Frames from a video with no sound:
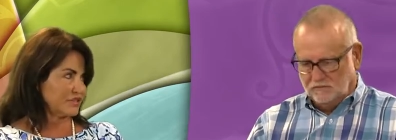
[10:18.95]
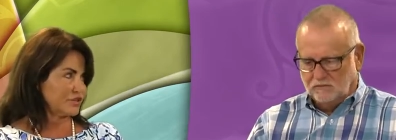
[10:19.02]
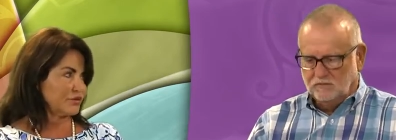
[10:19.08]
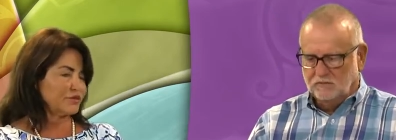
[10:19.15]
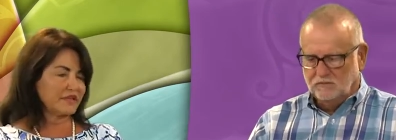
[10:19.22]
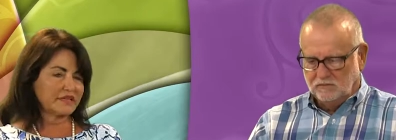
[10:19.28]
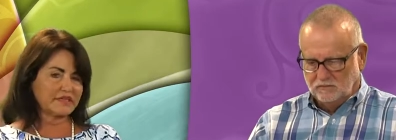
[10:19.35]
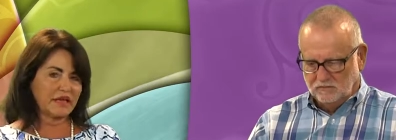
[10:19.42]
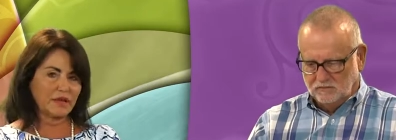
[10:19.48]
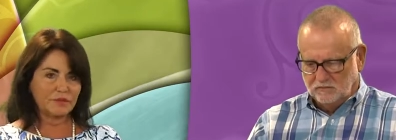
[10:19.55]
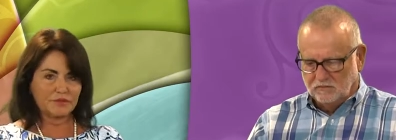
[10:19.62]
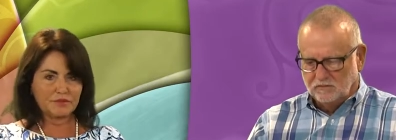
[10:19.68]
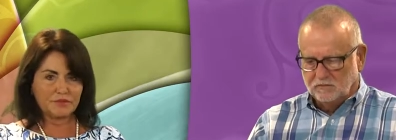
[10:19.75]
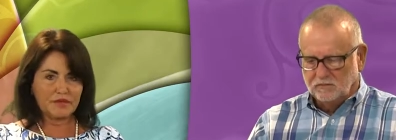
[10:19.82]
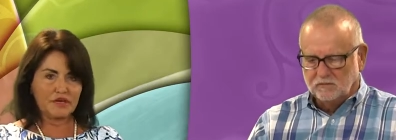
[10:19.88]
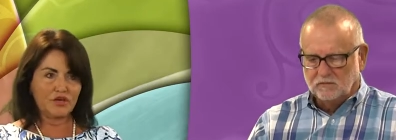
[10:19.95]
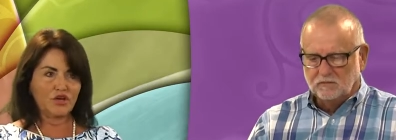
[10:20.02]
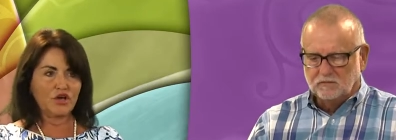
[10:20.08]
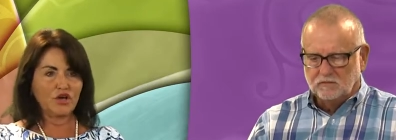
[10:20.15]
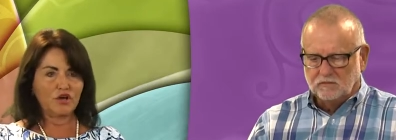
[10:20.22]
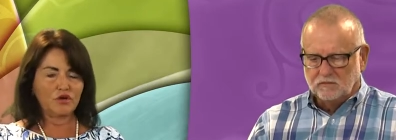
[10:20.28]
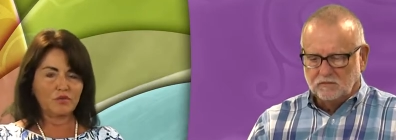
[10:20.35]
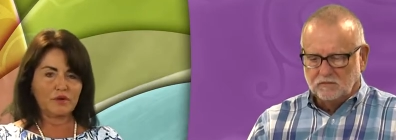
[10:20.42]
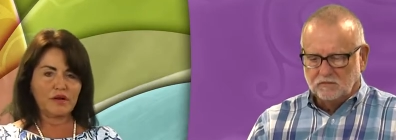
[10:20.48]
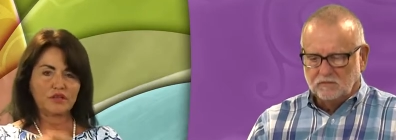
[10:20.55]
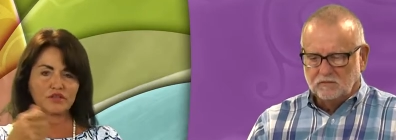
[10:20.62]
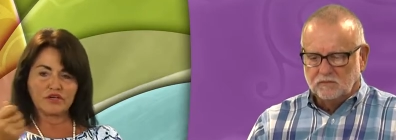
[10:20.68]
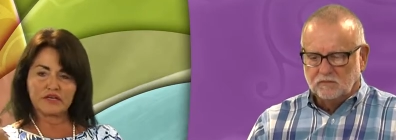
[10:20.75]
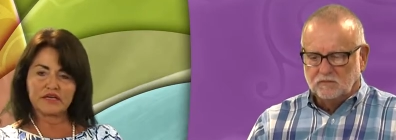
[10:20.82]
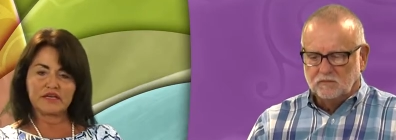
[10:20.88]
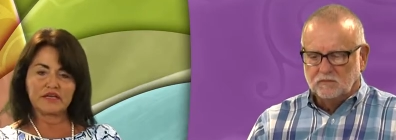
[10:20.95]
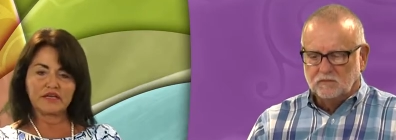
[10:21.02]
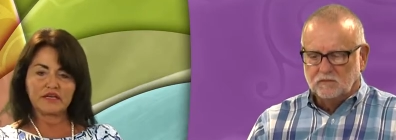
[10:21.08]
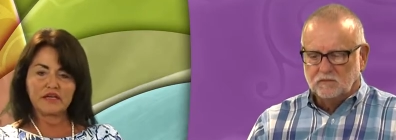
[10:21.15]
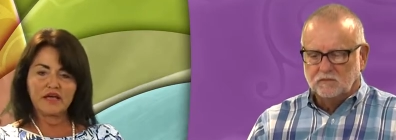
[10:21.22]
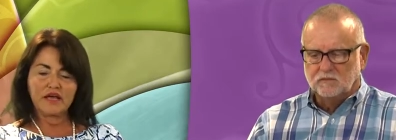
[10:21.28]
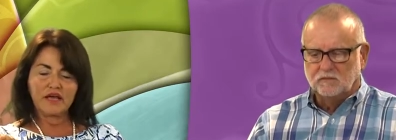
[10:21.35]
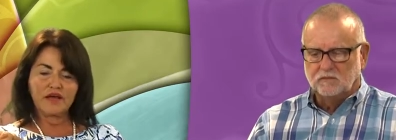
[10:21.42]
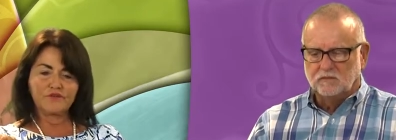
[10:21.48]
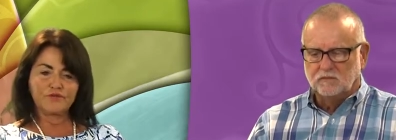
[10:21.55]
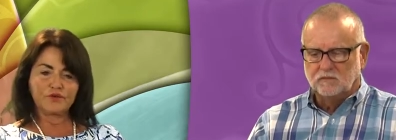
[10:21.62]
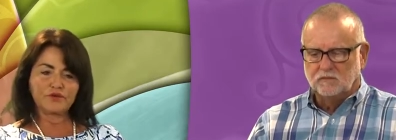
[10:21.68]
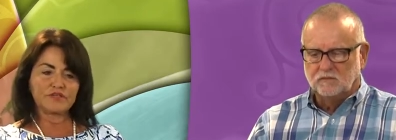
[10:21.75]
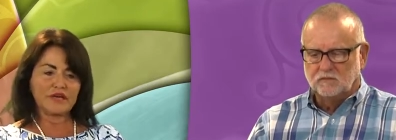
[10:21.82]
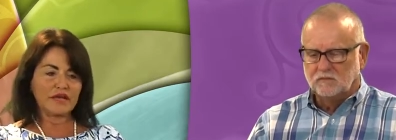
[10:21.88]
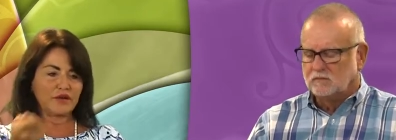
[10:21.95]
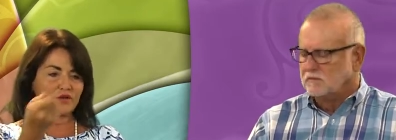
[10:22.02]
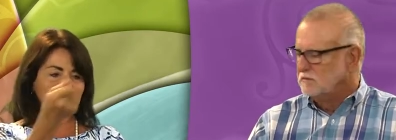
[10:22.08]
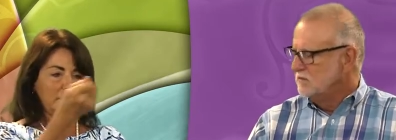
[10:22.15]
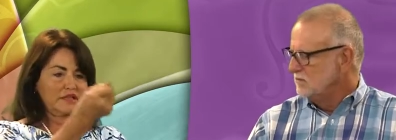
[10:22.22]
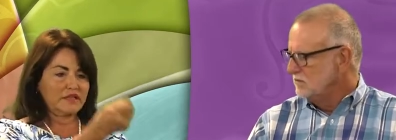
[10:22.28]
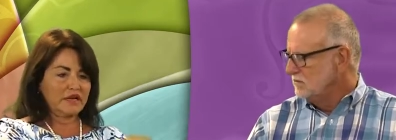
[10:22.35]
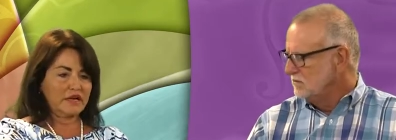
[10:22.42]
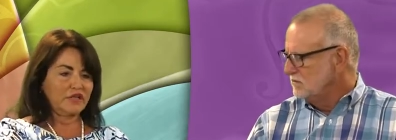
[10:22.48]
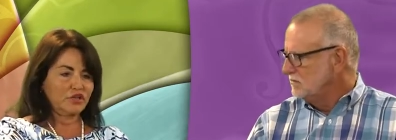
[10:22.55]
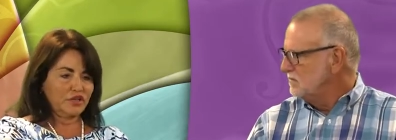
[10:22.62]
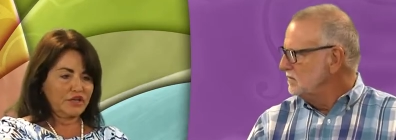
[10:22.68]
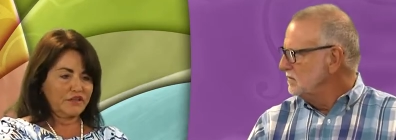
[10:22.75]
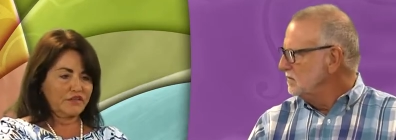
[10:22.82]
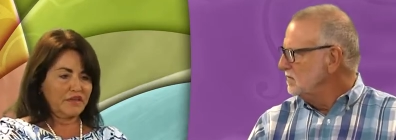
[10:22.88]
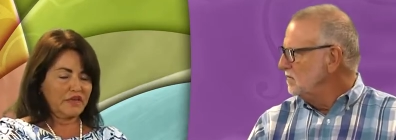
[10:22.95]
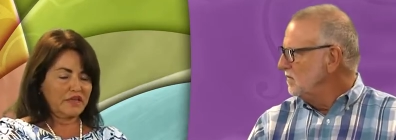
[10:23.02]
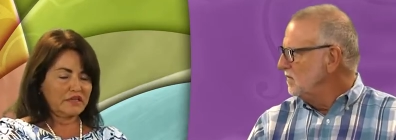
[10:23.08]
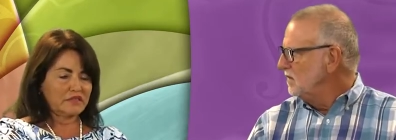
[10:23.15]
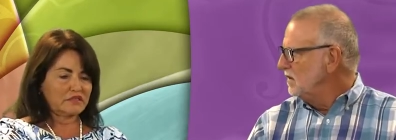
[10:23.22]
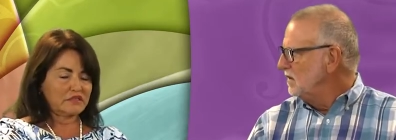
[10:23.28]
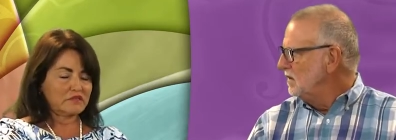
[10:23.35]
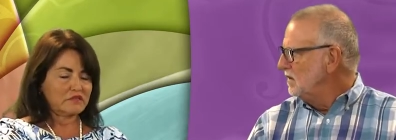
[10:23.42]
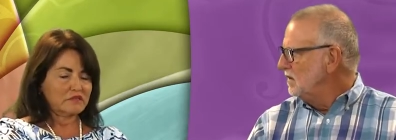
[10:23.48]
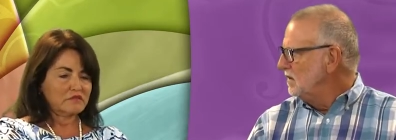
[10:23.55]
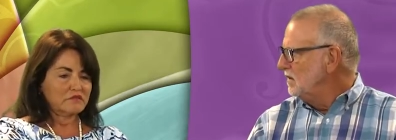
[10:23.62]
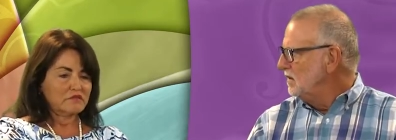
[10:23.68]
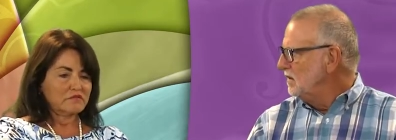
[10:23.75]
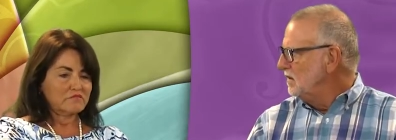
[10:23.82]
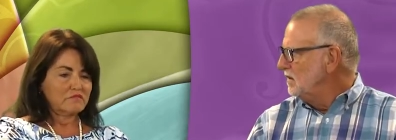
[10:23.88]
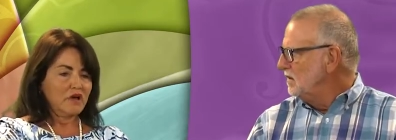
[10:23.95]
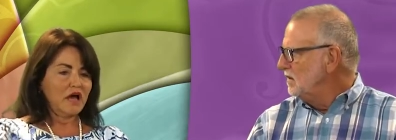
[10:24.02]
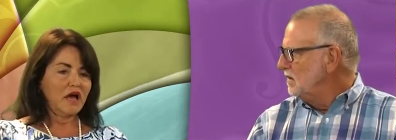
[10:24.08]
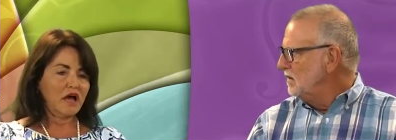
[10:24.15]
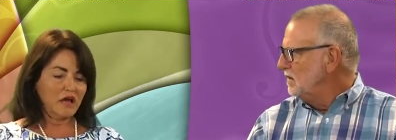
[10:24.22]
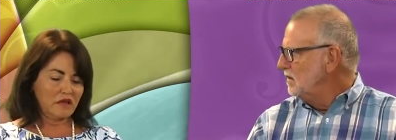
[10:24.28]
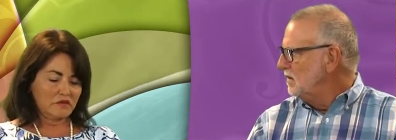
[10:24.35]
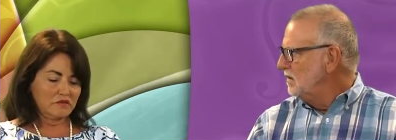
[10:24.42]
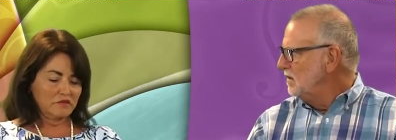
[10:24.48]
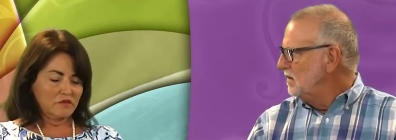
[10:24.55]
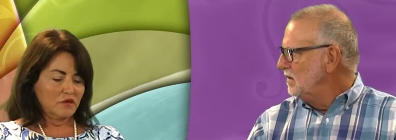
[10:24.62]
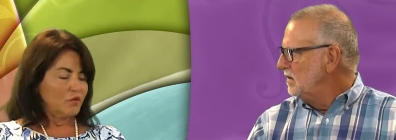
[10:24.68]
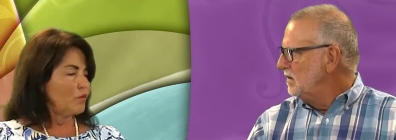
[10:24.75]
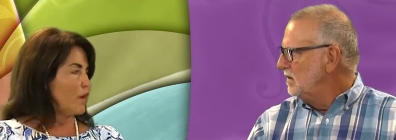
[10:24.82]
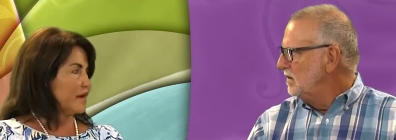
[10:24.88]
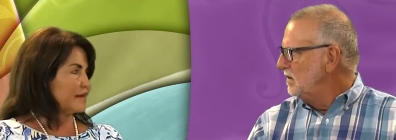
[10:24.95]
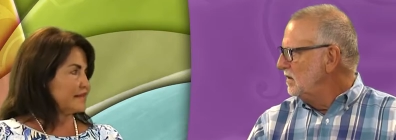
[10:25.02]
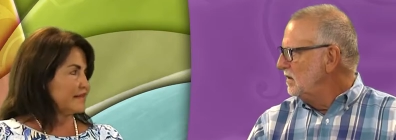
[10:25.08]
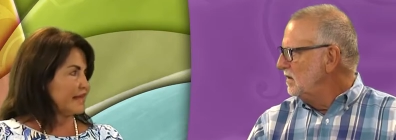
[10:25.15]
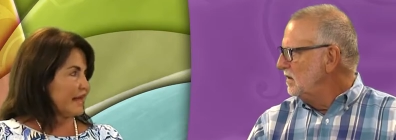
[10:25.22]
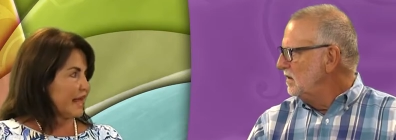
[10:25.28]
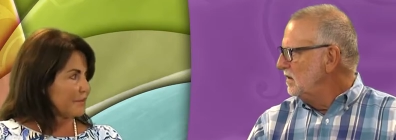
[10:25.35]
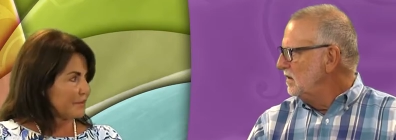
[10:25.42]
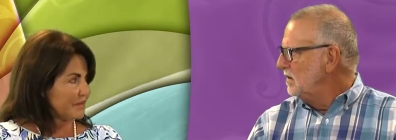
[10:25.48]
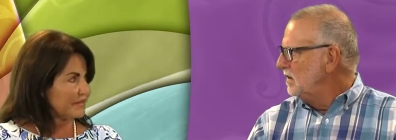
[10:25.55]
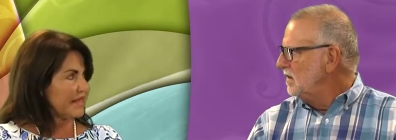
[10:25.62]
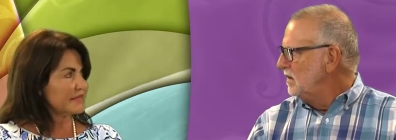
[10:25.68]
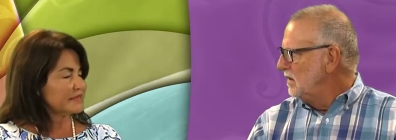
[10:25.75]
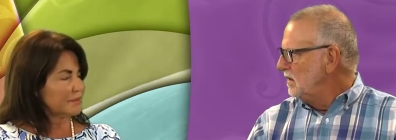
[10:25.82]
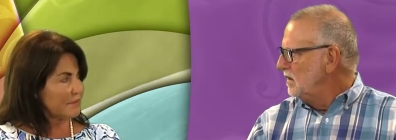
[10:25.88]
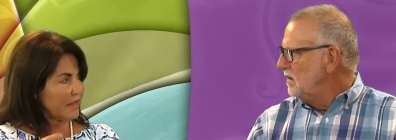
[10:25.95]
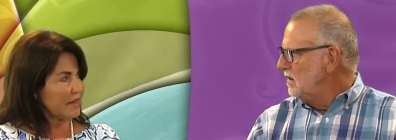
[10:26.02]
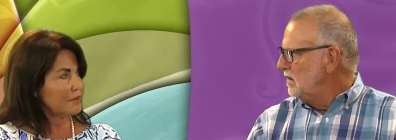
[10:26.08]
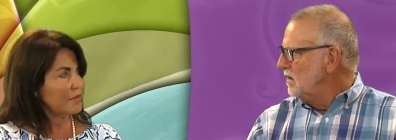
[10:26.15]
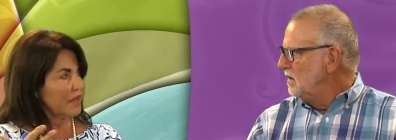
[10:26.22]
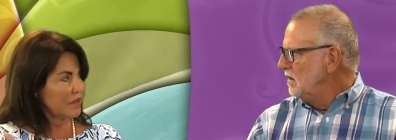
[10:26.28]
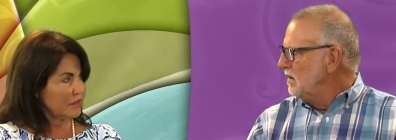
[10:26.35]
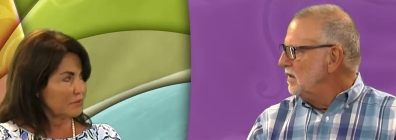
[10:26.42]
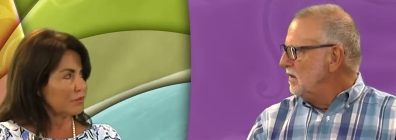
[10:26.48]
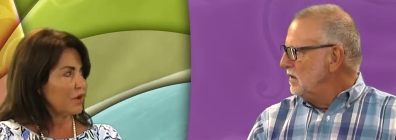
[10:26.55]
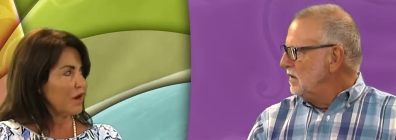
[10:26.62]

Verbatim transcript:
Speaker 1: so this helps me know when i look at it, a food diary and then i look at this huh why didn't that happen that's a metabolic